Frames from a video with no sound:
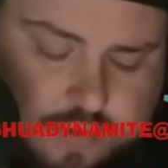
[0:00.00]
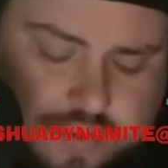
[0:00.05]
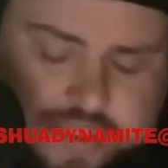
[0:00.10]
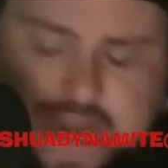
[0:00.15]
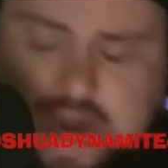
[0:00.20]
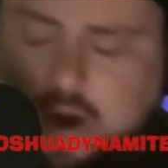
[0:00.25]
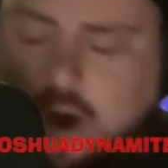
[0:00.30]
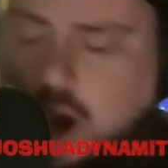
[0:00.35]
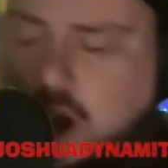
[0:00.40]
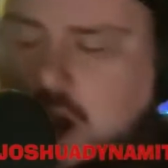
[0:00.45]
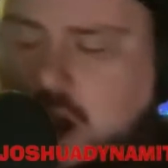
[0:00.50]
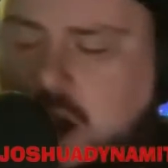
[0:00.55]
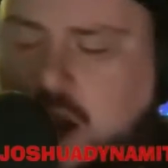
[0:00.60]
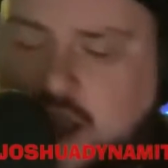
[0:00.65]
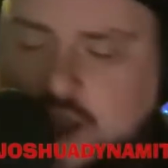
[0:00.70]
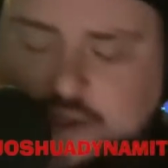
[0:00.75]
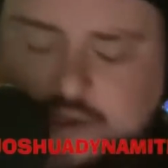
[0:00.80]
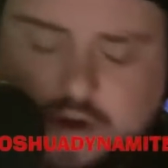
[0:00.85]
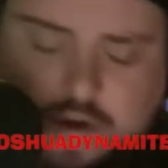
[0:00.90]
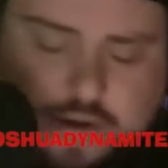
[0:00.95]
There
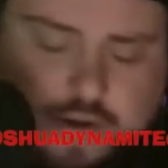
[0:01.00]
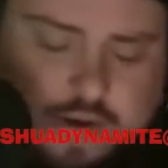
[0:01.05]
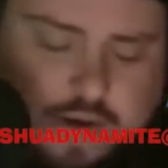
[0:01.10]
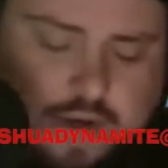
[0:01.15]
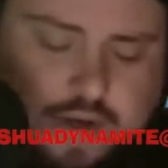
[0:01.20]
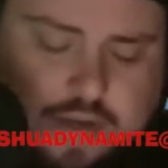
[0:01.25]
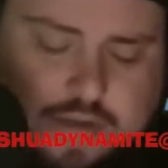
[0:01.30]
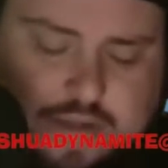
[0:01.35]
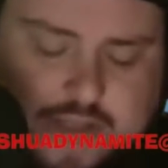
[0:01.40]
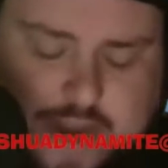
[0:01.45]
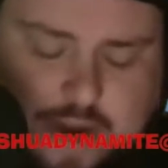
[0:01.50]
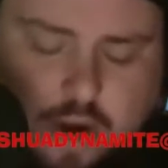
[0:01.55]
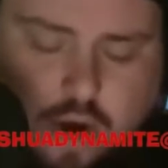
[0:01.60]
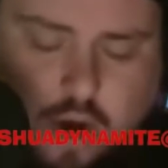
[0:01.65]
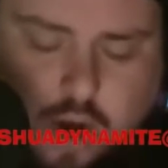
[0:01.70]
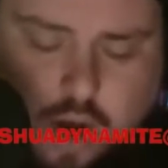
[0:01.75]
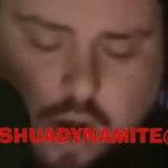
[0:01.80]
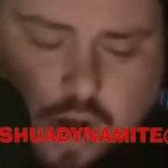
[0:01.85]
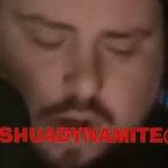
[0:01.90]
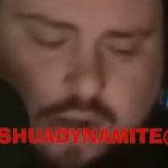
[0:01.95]

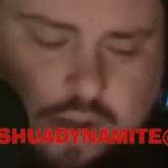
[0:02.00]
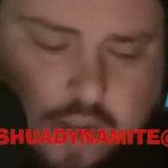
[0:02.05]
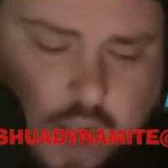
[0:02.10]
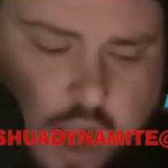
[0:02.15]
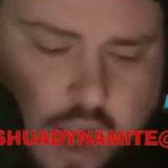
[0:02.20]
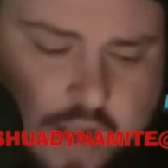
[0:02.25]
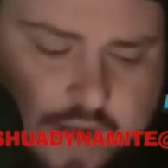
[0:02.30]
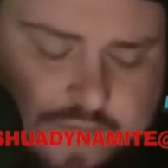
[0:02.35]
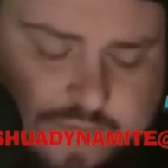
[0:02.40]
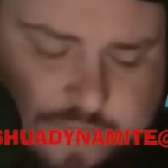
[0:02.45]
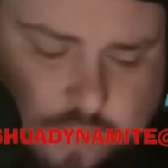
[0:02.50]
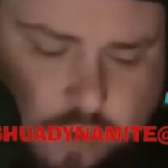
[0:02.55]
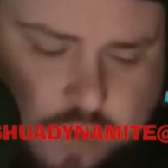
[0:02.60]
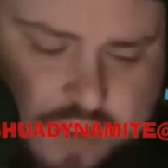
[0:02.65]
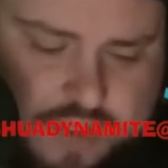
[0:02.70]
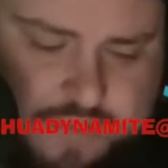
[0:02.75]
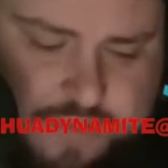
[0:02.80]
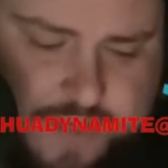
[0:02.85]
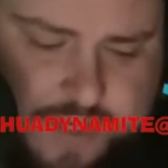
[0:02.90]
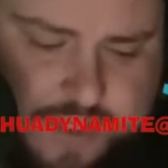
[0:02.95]
are law
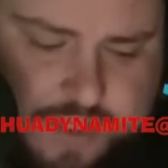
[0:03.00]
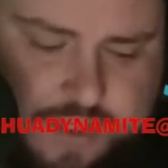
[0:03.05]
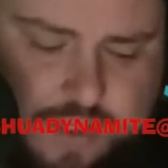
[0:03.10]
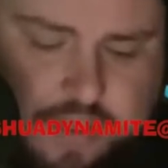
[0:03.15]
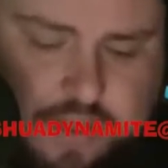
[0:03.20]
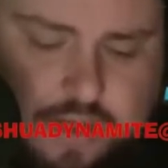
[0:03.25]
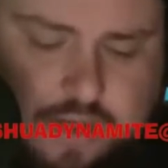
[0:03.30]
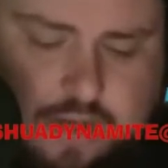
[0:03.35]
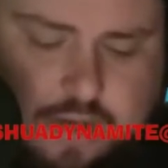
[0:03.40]
enforcement